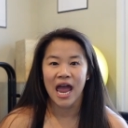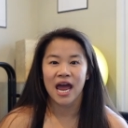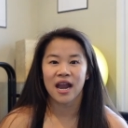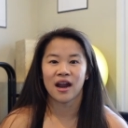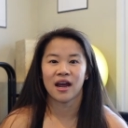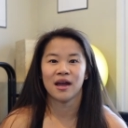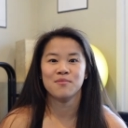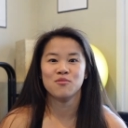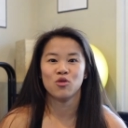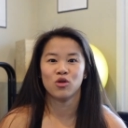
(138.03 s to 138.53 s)
and
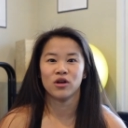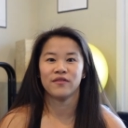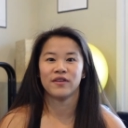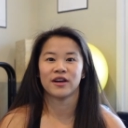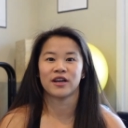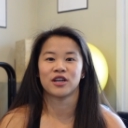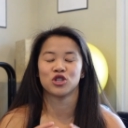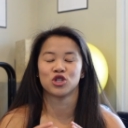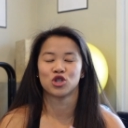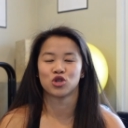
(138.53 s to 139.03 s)
I'm more of
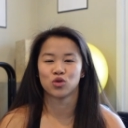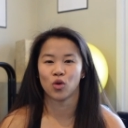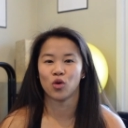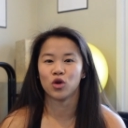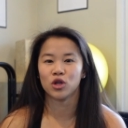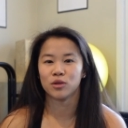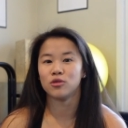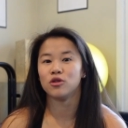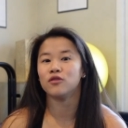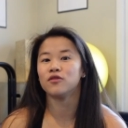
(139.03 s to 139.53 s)
a
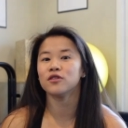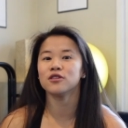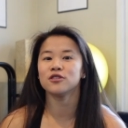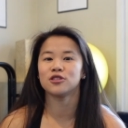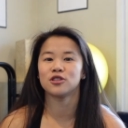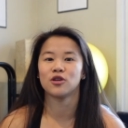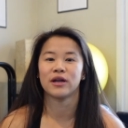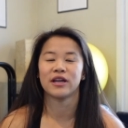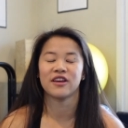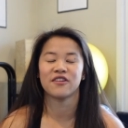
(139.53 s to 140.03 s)
controlled mover
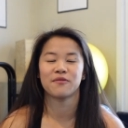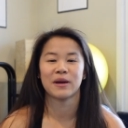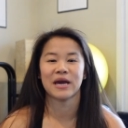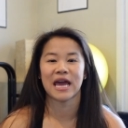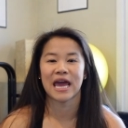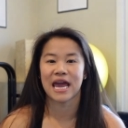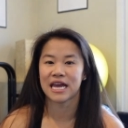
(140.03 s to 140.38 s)
so any of my